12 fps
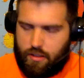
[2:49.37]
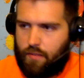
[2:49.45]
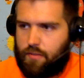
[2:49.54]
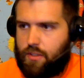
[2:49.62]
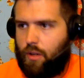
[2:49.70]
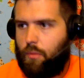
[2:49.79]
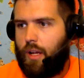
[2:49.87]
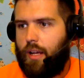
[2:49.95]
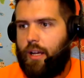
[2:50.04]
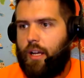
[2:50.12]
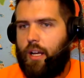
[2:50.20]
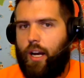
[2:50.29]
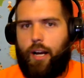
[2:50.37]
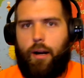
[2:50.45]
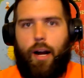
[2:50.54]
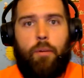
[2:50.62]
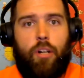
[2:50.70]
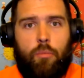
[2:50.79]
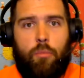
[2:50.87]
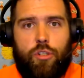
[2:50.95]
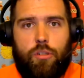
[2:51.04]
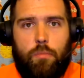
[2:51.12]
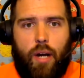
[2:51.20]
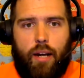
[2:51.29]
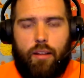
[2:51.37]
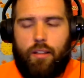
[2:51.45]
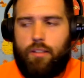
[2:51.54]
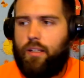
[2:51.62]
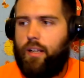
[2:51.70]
So, uh, I'm a commercial pilot,